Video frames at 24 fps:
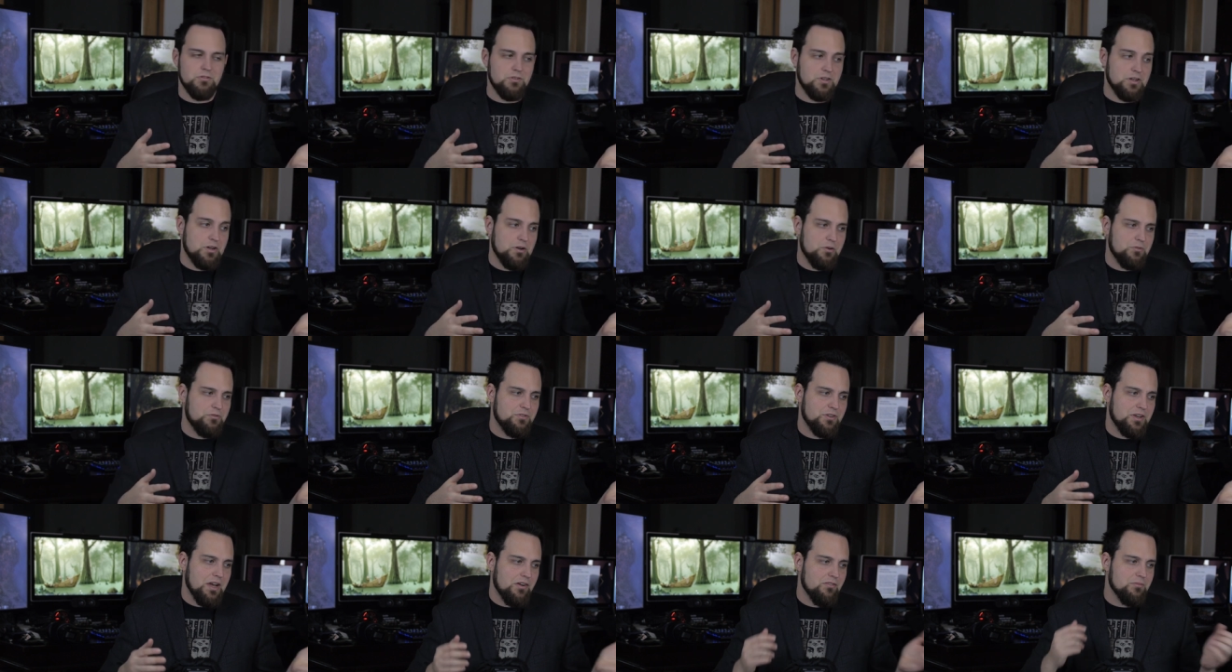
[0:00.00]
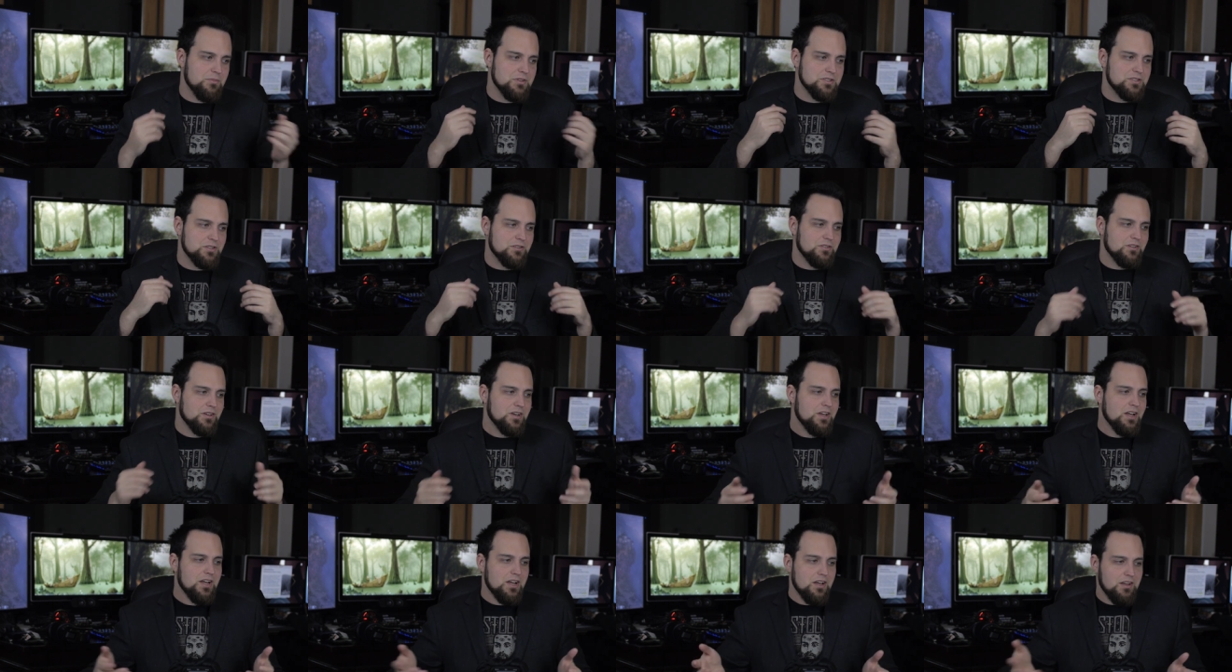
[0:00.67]
You know, the government.
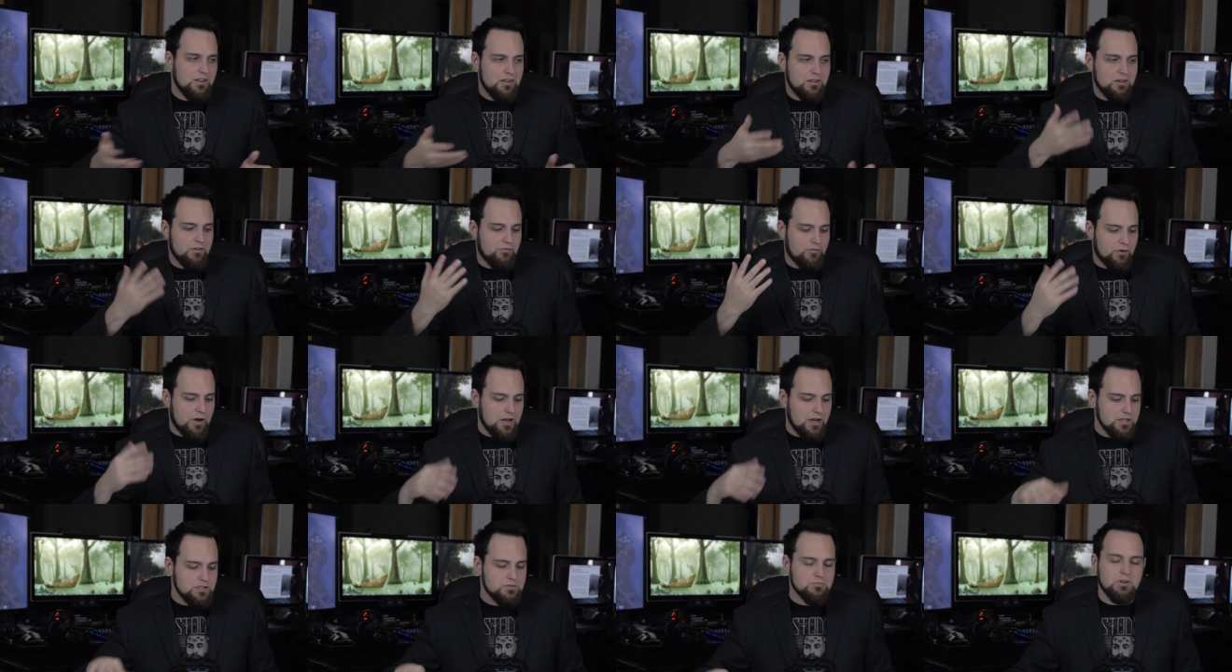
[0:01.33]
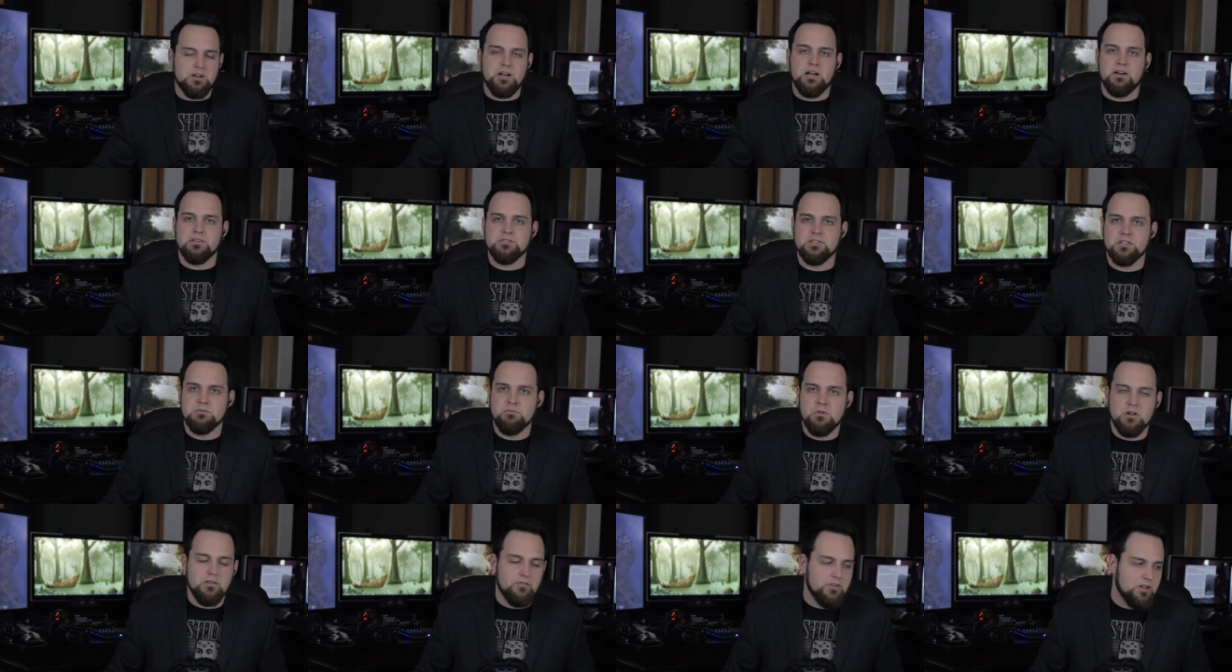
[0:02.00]
So the Verizon right now is
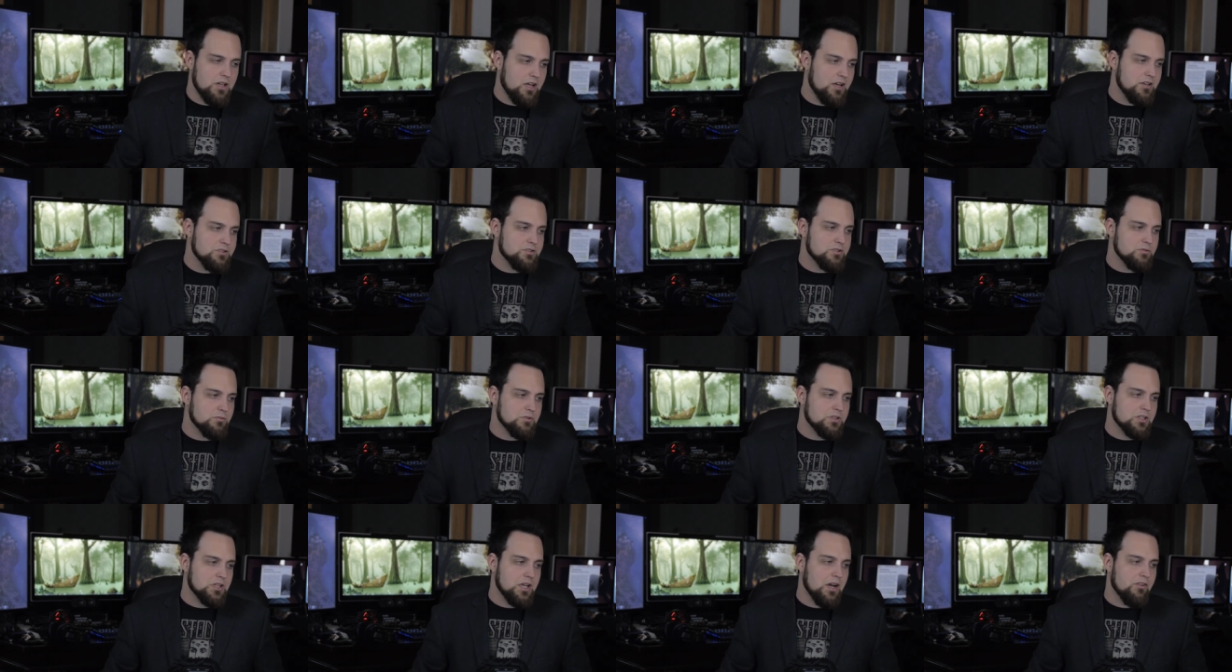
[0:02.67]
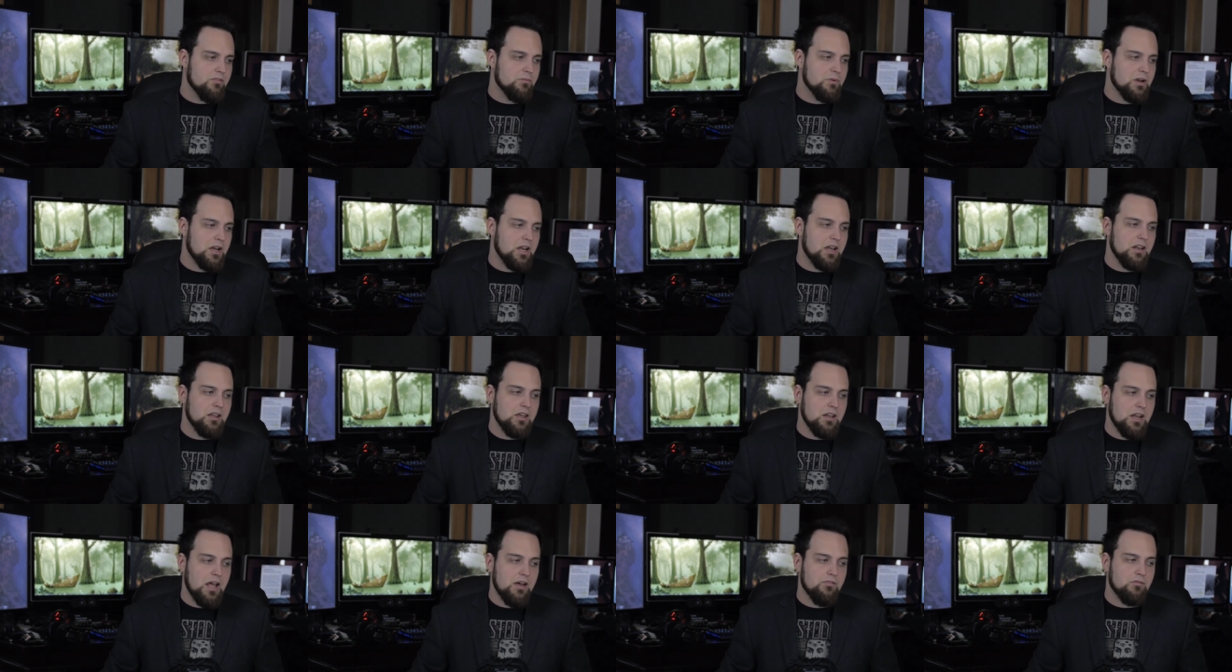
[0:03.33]
in the middle of a lawsuit with the government,
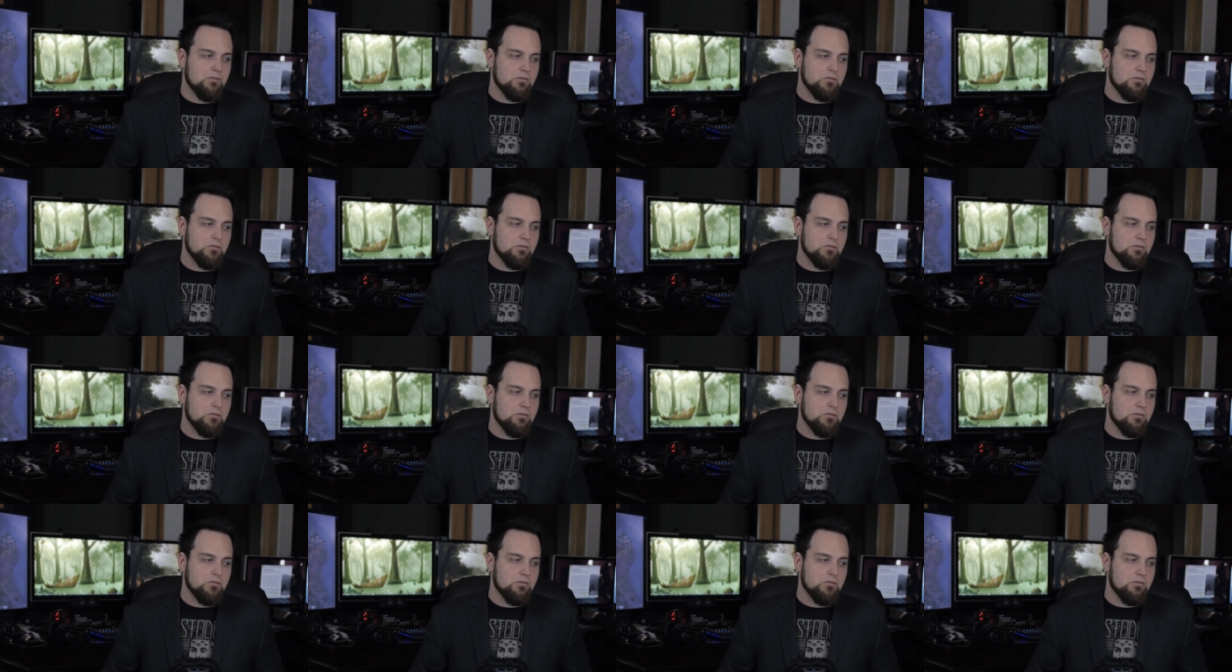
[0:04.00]
and it could